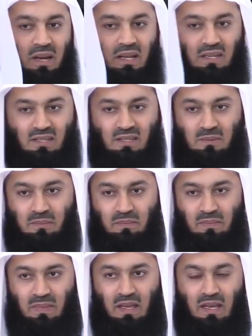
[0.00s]
prayers.
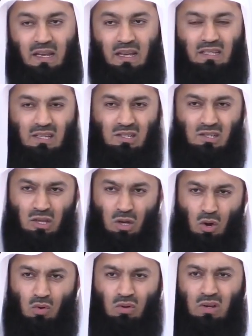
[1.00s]
It is the
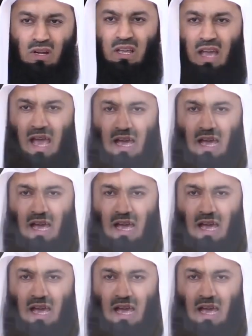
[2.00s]
only